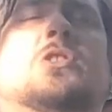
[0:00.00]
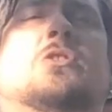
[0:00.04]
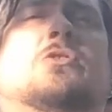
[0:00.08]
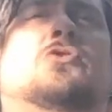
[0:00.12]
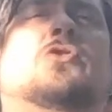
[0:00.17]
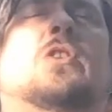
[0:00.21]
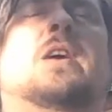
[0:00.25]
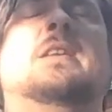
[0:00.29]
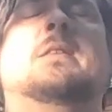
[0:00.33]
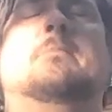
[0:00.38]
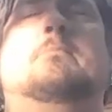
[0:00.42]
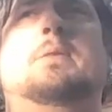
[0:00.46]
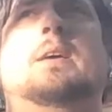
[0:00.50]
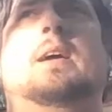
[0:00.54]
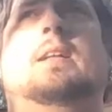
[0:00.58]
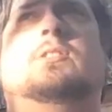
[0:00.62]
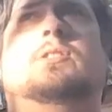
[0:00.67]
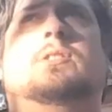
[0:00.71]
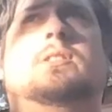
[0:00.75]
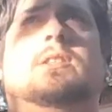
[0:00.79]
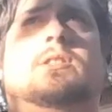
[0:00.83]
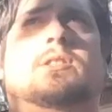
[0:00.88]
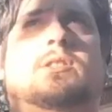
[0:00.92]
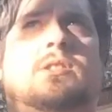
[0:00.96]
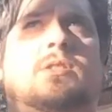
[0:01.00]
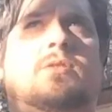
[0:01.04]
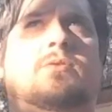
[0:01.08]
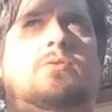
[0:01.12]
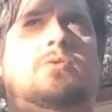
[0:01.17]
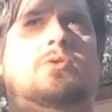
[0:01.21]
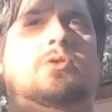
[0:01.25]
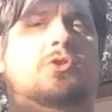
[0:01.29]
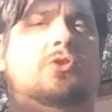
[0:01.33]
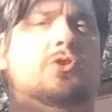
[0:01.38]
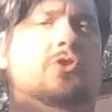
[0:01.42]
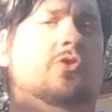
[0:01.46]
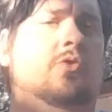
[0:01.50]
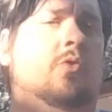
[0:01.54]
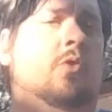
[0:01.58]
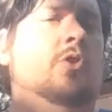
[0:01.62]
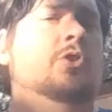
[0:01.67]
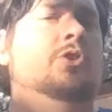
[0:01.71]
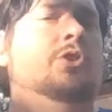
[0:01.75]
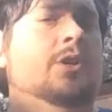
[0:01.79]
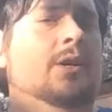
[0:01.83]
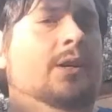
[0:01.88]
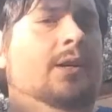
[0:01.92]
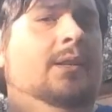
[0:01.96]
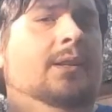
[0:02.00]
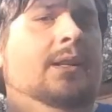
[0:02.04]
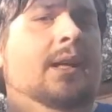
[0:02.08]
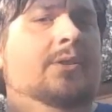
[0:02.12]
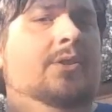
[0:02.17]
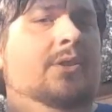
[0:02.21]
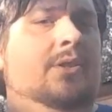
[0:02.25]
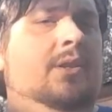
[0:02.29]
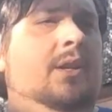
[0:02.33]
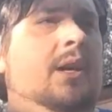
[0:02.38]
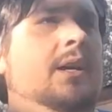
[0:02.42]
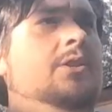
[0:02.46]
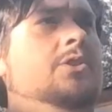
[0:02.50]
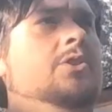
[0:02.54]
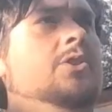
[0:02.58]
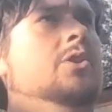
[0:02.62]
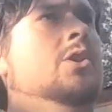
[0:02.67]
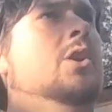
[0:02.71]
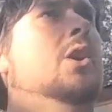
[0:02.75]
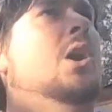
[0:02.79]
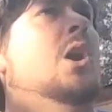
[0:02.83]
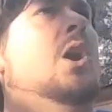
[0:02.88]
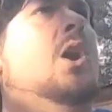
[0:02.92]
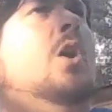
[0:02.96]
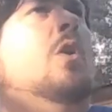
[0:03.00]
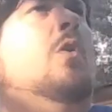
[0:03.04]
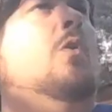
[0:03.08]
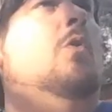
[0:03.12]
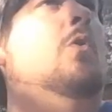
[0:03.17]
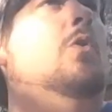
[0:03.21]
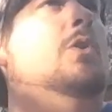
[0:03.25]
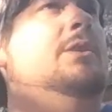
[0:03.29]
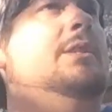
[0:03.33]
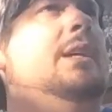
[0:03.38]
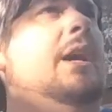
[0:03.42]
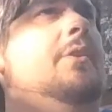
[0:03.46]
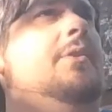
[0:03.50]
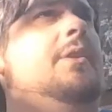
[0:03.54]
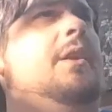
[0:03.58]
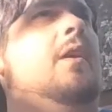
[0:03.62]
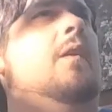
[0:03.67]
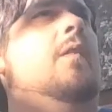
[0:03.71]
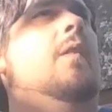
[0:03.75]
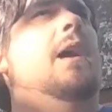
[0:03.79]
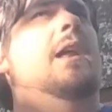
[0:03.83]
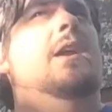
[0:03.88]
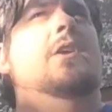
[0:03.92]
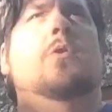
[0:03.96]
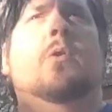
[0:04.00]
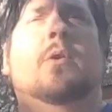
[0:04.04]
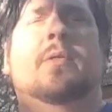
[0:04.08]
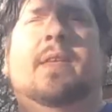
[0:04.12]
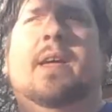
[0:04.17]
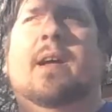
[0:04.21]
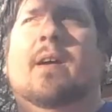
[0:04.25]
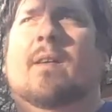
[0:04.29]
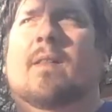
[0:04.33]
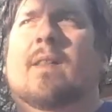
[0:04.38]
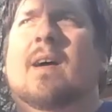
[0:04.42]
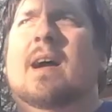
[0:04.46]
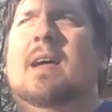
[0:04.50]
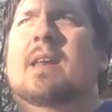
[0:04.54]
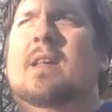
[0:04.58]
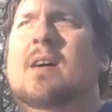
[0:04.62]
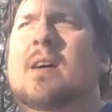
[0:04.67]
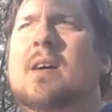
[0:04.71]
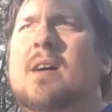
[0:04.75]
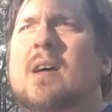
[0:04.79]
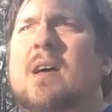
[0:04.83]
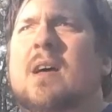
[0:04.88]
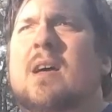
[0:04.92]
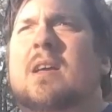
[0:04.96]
trying to pitch this to the Georgia legislature or South Carolina, North Carolina,